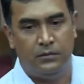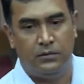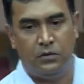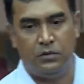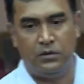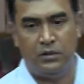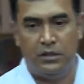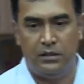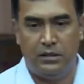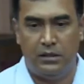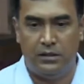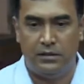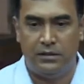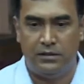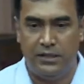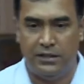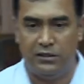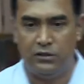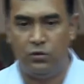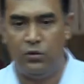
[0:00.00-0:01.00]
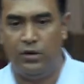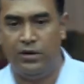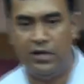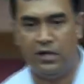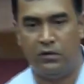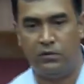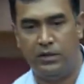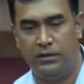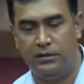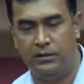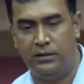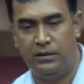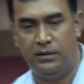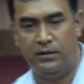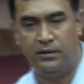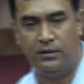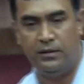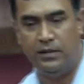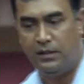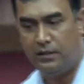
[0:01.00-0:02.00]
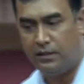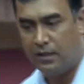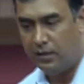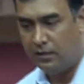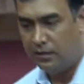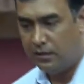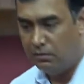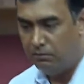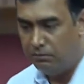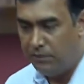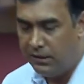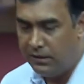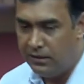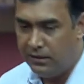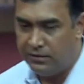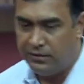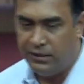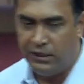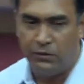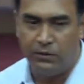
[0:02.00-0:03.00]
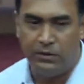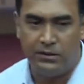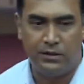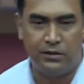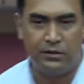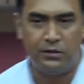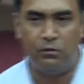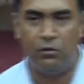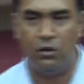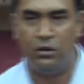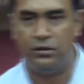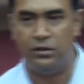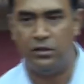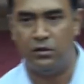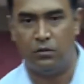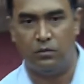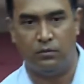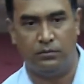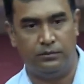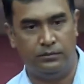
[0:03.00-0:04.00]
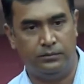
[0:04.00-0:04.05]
So, within 6 to 8 hours, it can completely sequence a small genome.